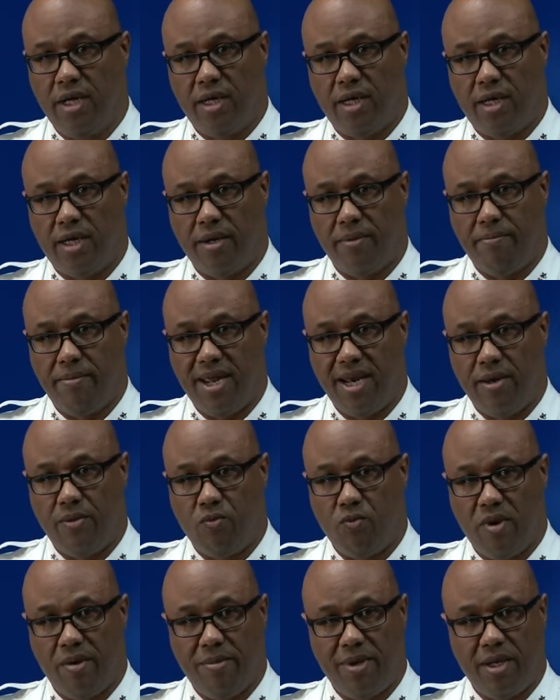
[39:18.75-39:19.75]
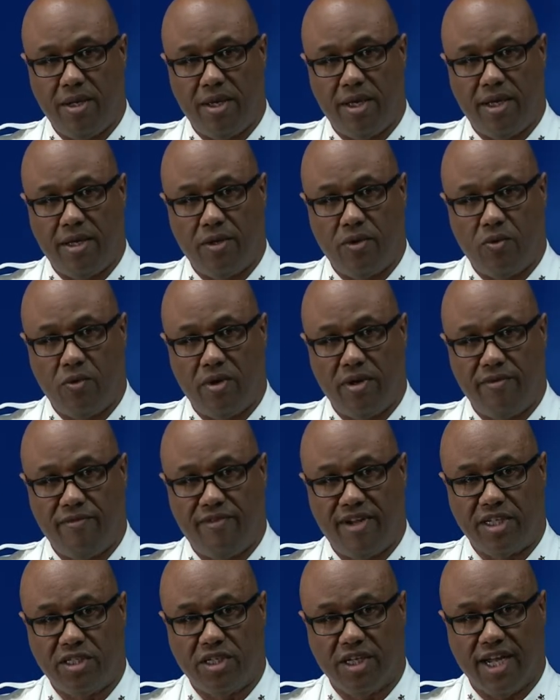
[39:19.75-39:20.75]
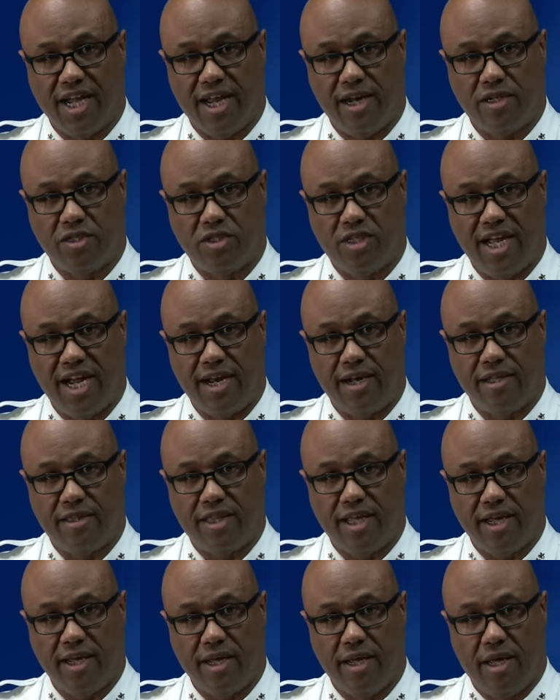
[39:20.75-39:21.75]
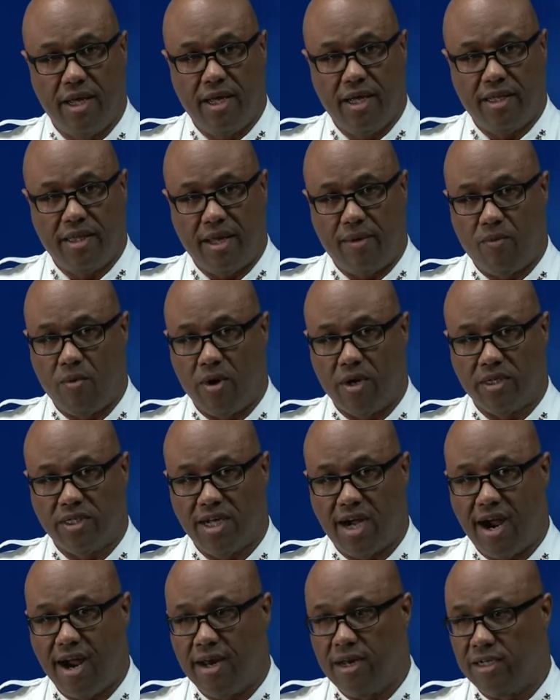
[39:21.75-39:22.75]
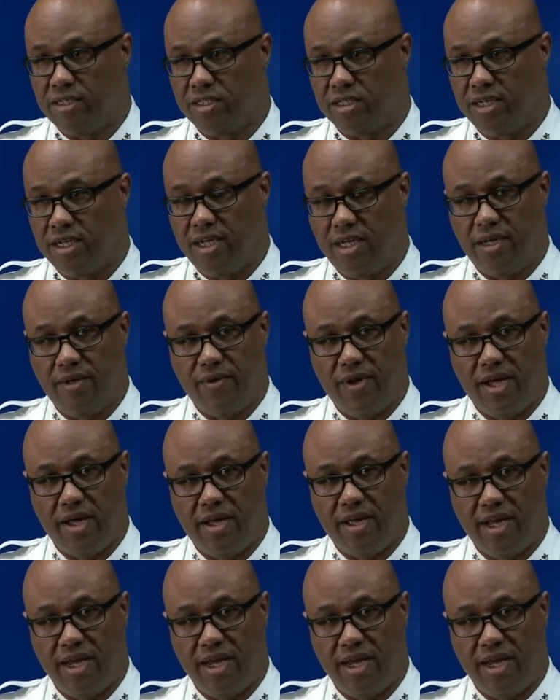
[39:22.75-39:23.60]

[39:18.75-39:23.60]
of the men and women who are investigators there that they they work tirelessly uh,